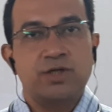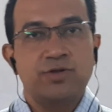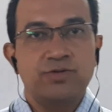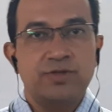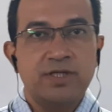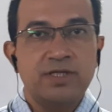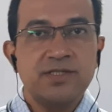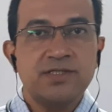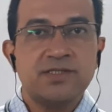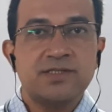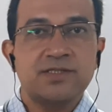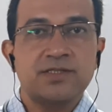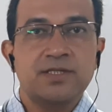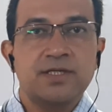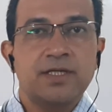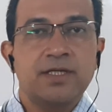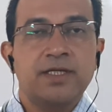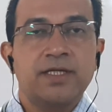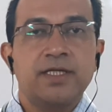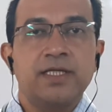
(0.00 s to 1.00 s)
you this
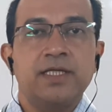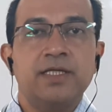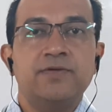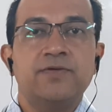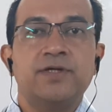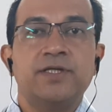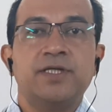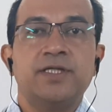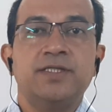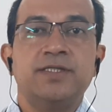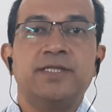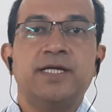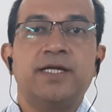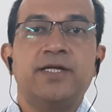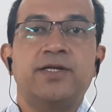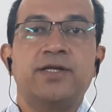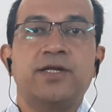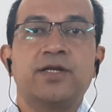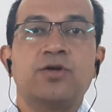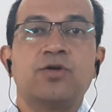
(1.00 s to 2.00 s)
even in the
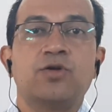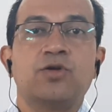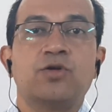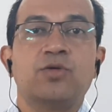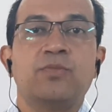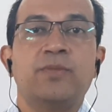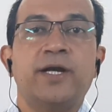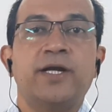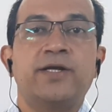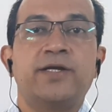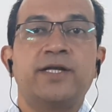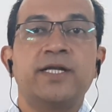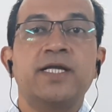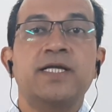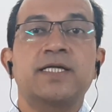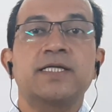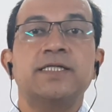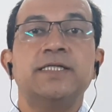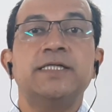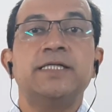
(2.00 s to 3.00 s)

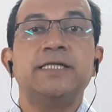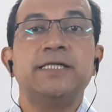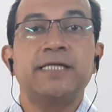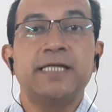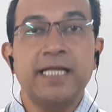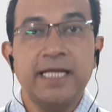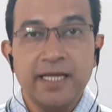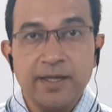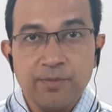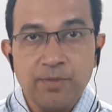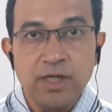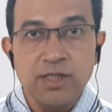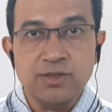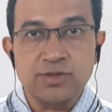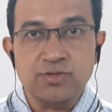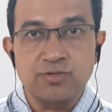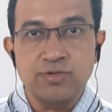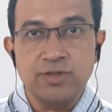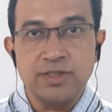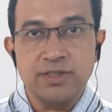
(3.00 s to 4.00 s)
trigonometric table,
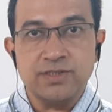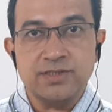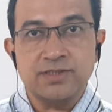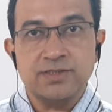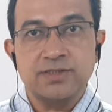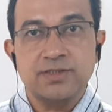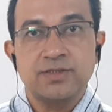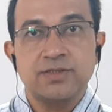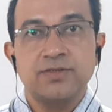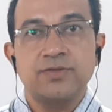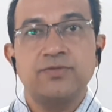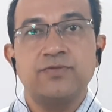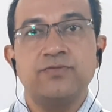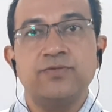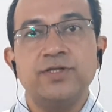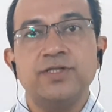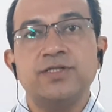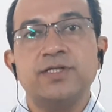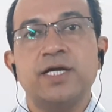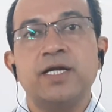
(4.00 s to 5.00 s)
students,
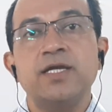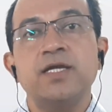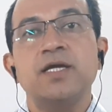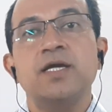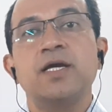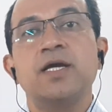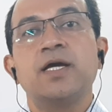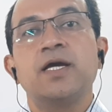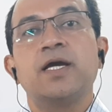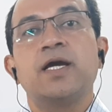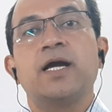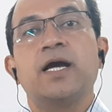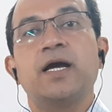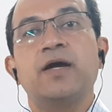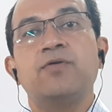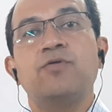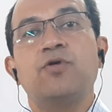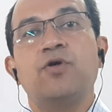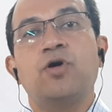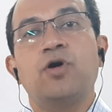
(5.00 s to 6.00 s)
which I
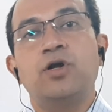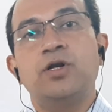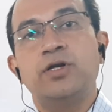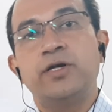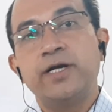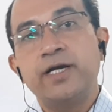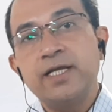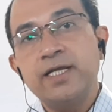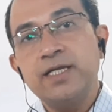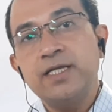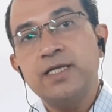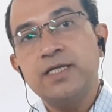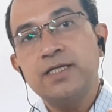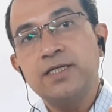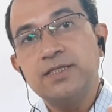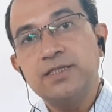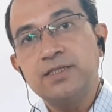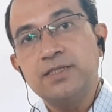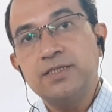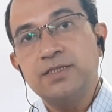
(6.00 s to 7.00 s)
have
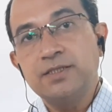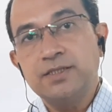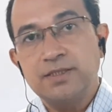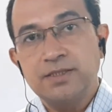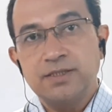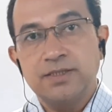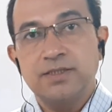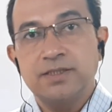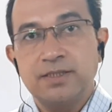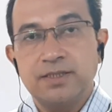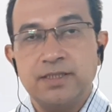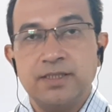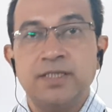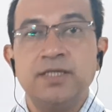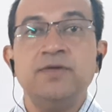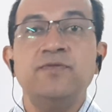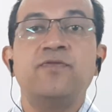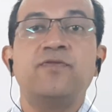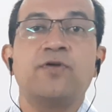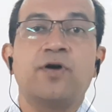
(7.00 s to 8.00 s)
already
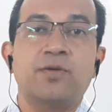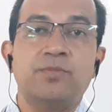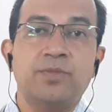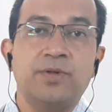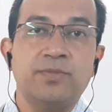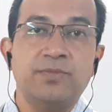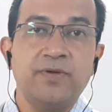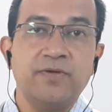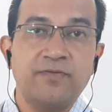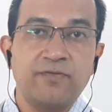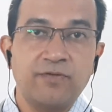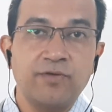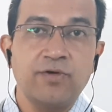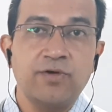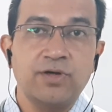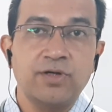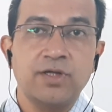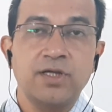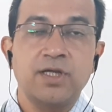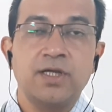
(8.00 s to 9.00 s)
informed
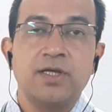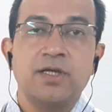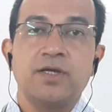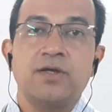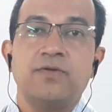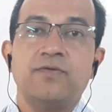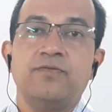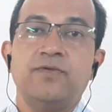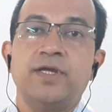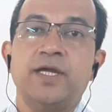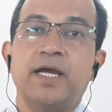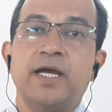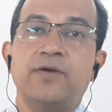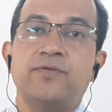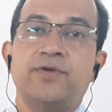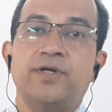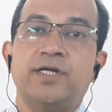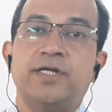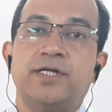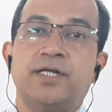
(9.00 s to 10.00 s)
before. We
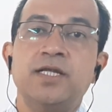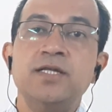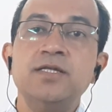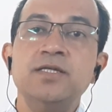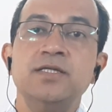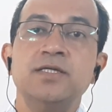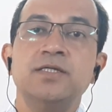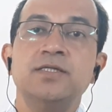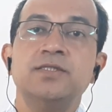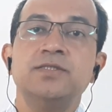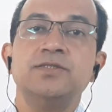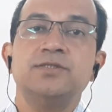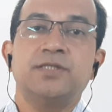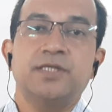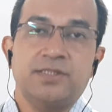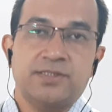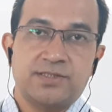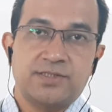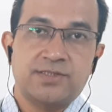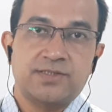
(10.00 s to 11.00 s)
have written
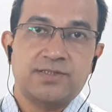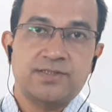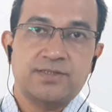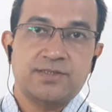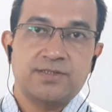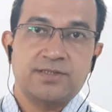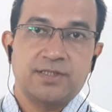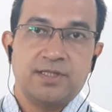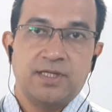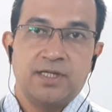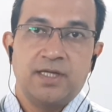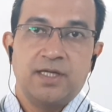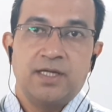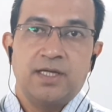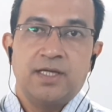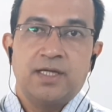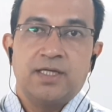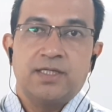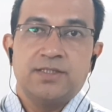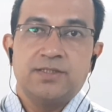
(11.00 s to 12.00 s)
this.
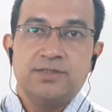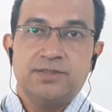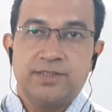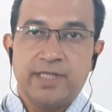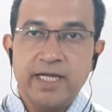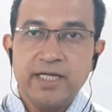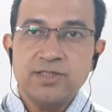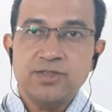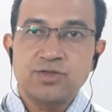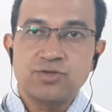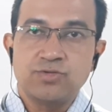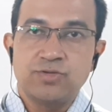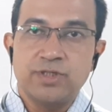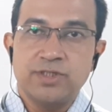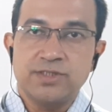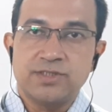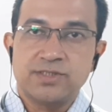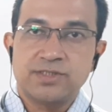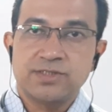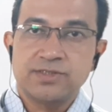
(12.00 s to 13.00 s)
Then,
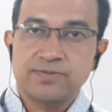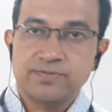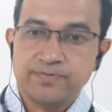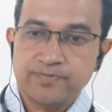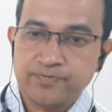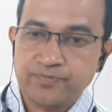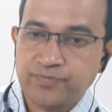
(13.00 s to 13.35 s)
students,